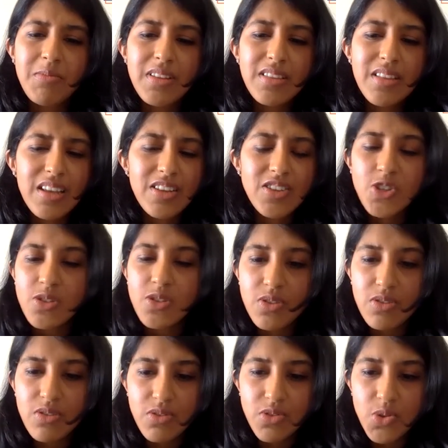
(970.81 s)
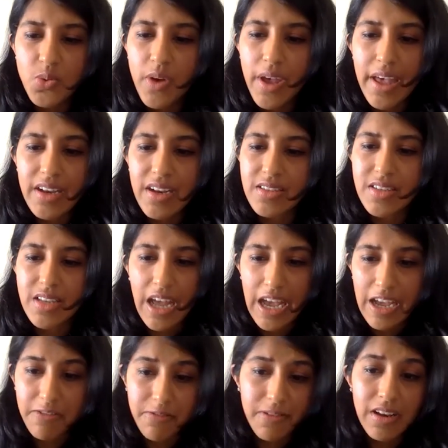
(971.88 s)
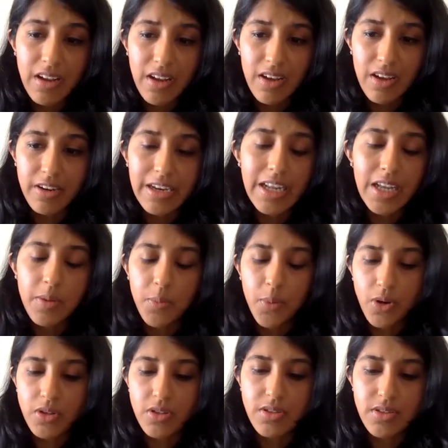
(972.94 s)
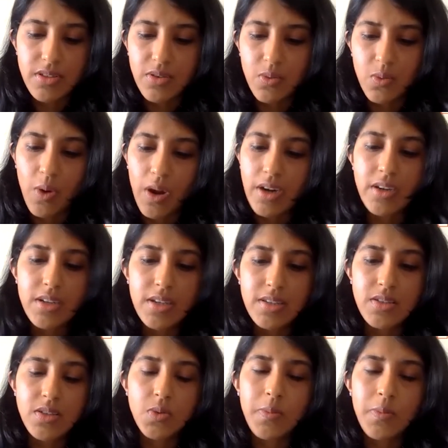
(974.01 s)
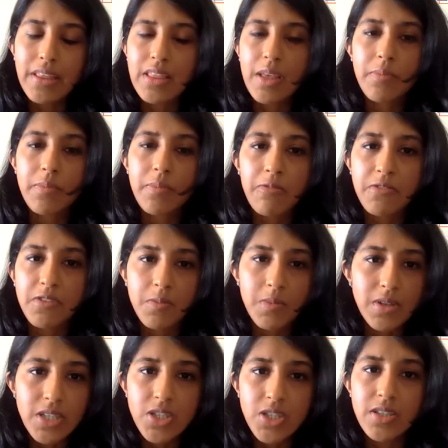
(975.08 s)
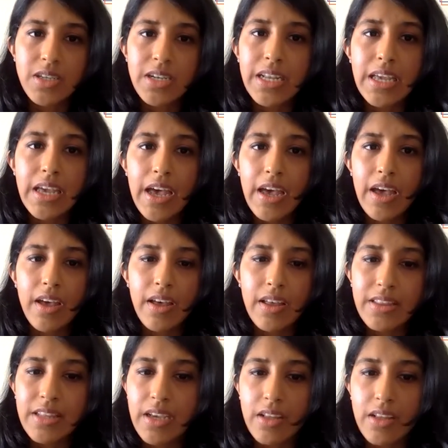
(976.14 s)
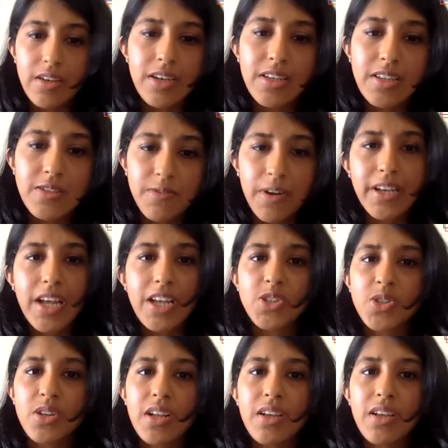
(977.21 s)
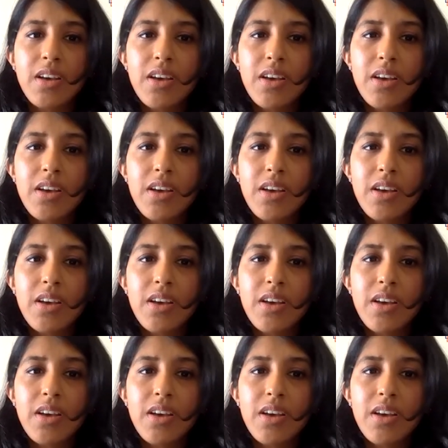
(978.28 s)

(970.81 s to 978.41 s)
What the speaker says: There are just two areas that I feel are really important. And one is to make them comfortable digitally, and the other is financially.